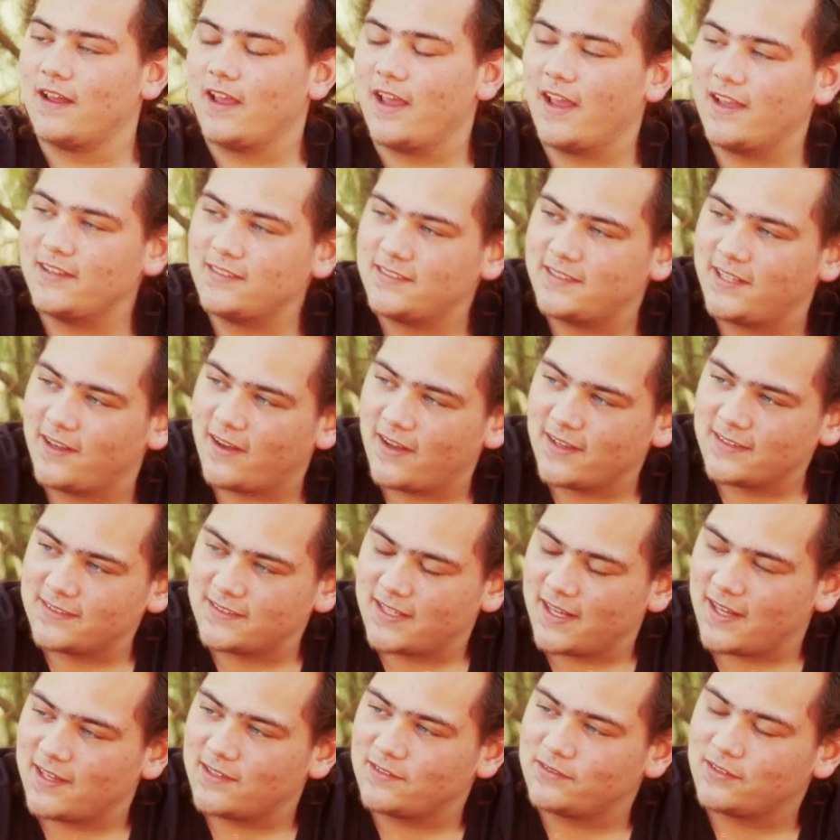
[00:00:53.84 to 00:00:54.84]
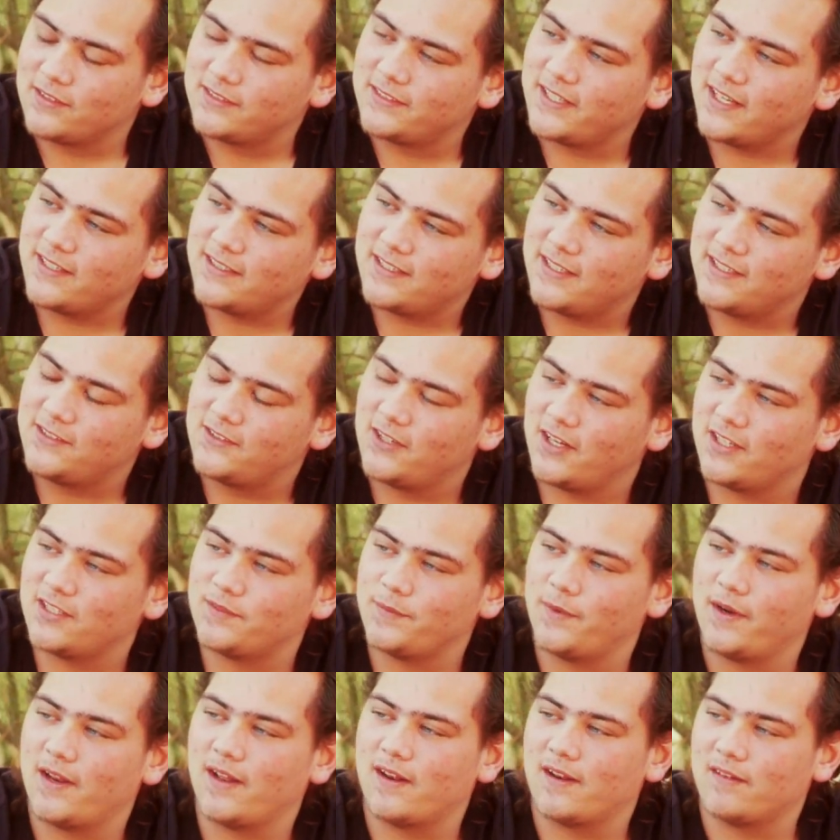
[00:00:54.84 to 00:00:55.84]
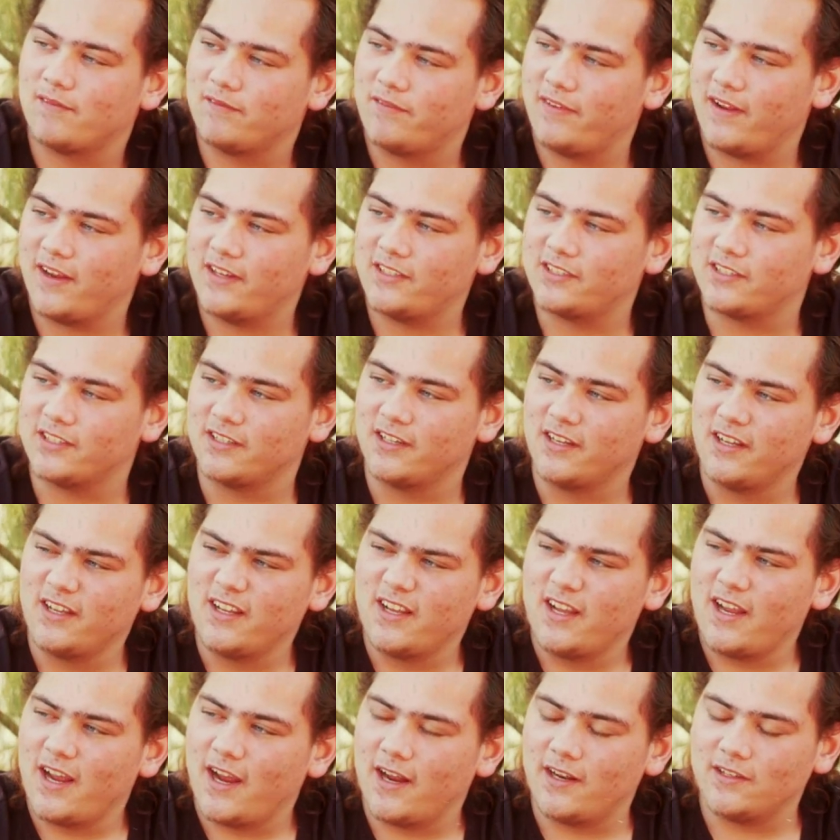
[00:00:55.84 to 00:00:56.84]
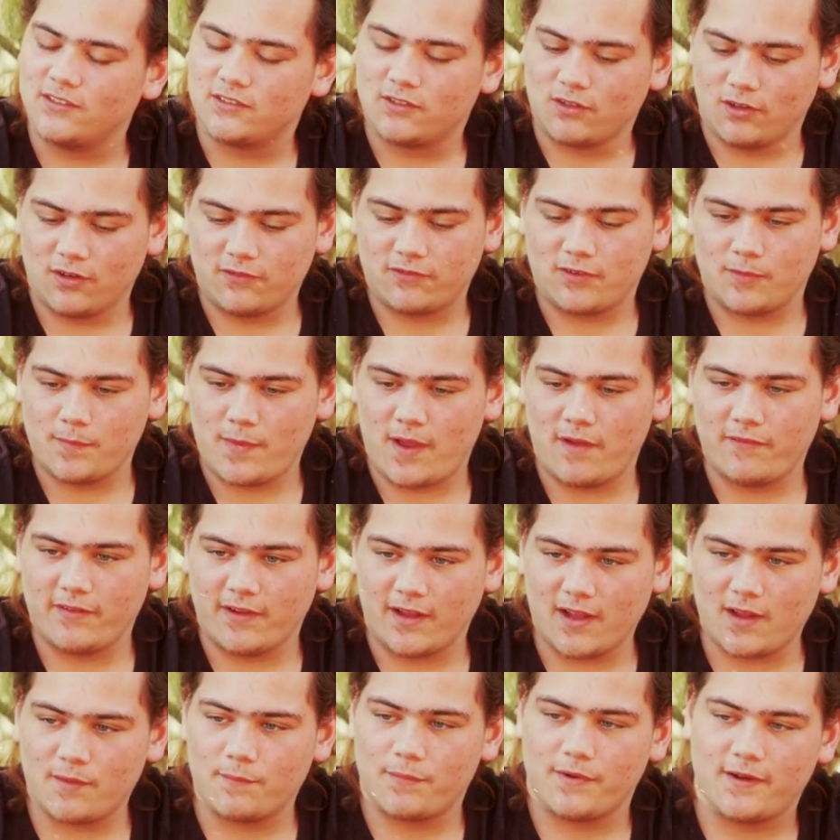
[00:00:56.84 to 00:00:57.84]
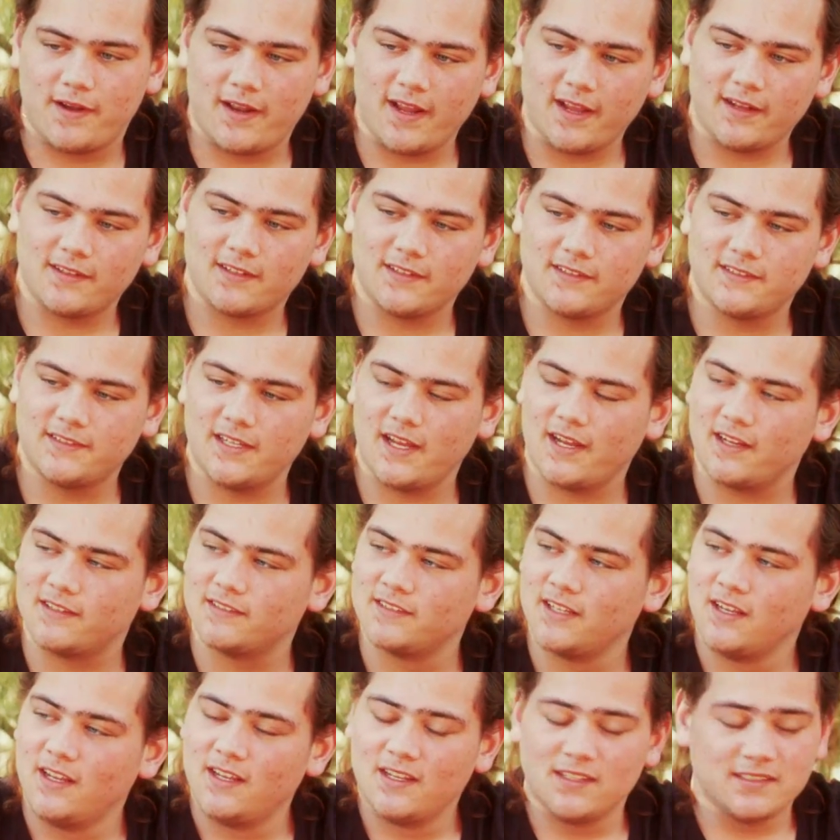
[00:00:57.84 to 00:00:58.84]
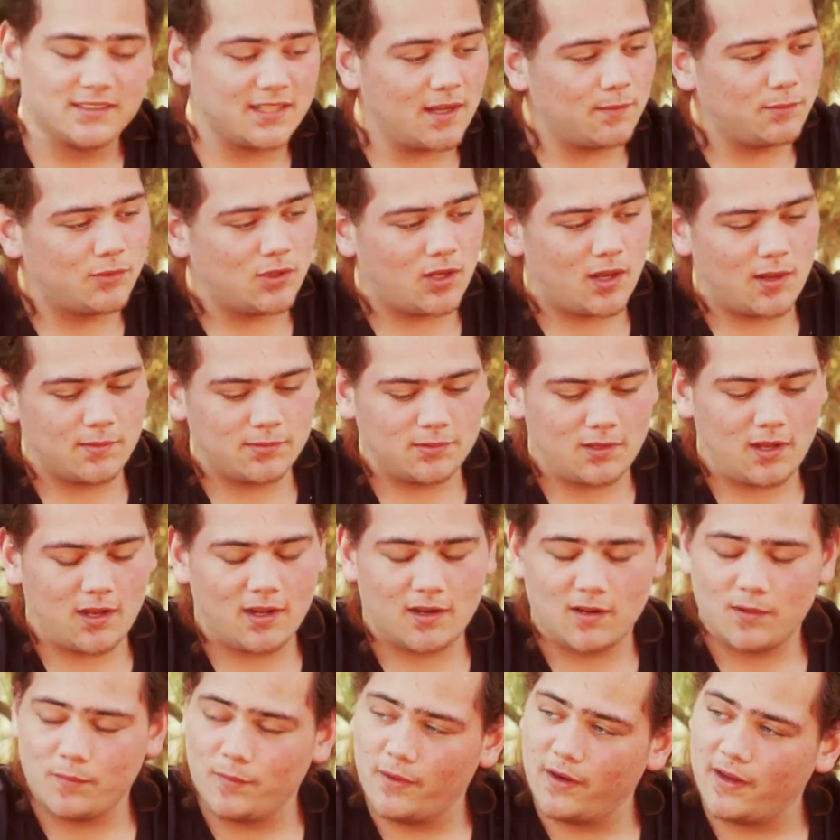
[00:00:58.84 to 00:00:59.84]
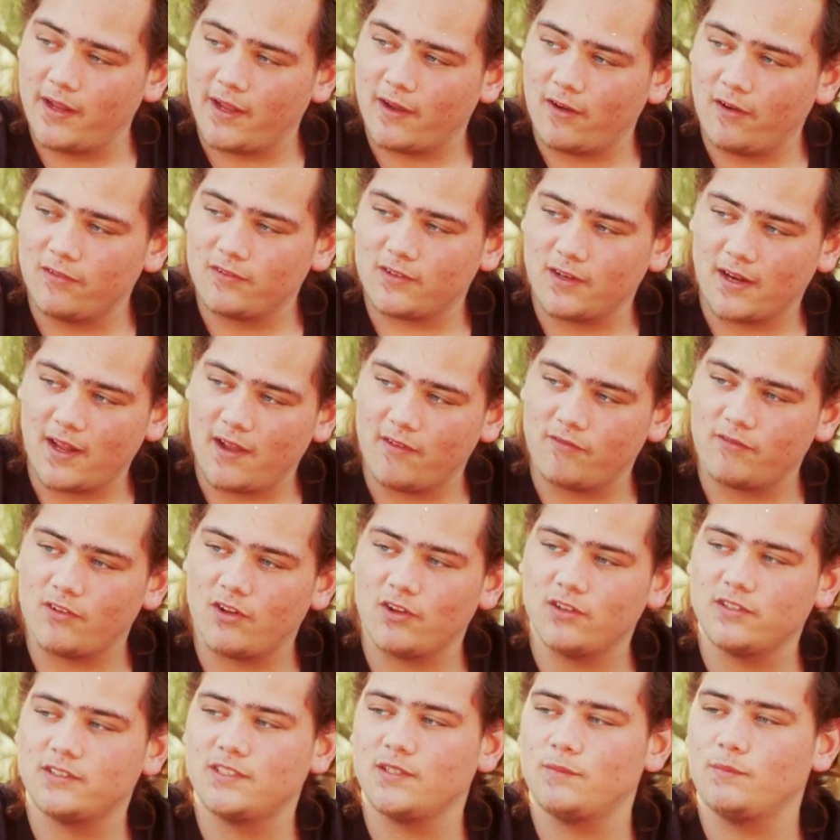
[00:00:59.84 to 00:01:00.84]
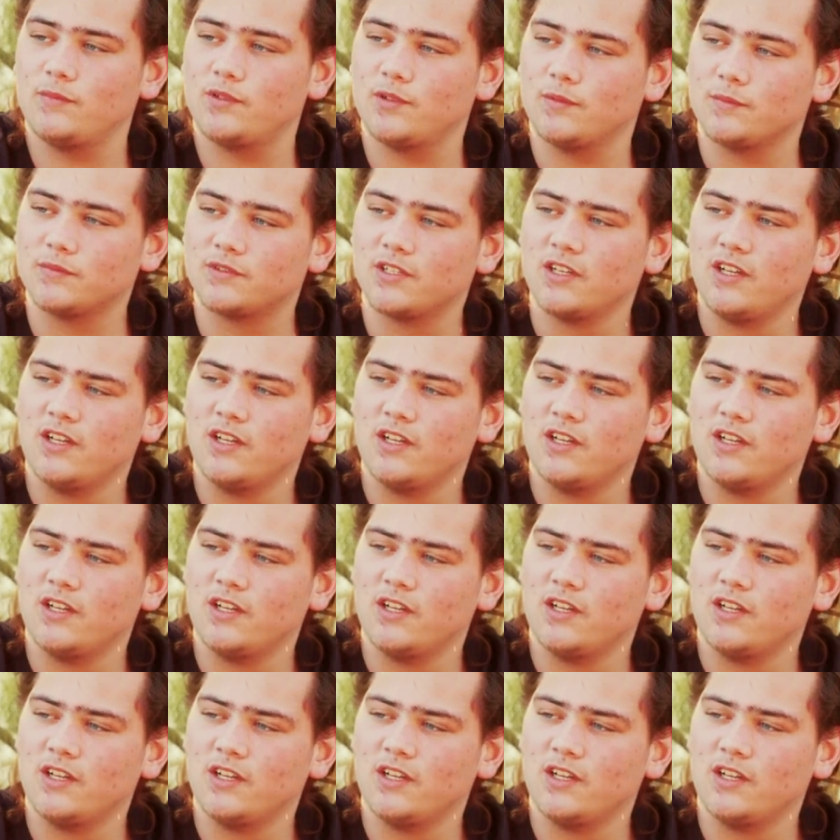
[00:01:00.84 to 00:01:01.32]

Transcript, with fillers: STI stands for sexually transmitted infection and is caught from having unprotected sex. Some types like chlamydia often have no symptoms,